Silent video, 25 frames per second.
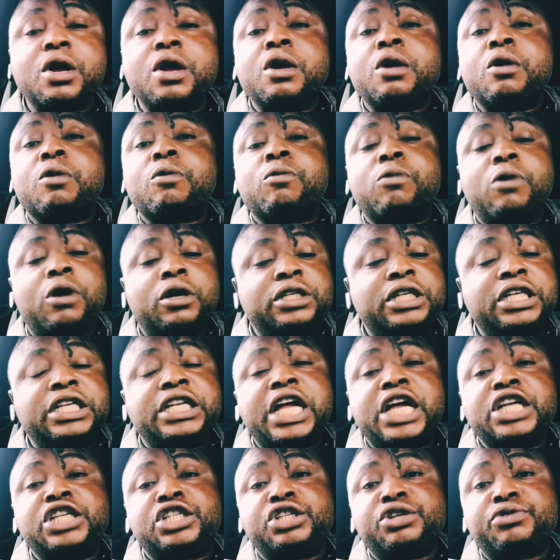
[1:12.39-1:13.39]
What the
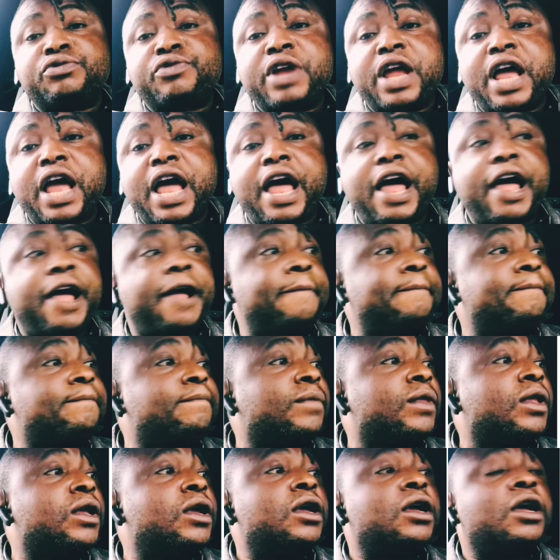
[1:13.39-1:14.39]
Nigeria
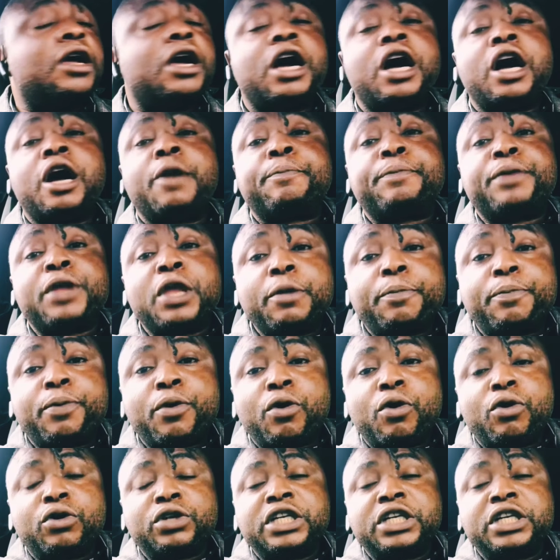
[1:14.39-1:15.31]
people,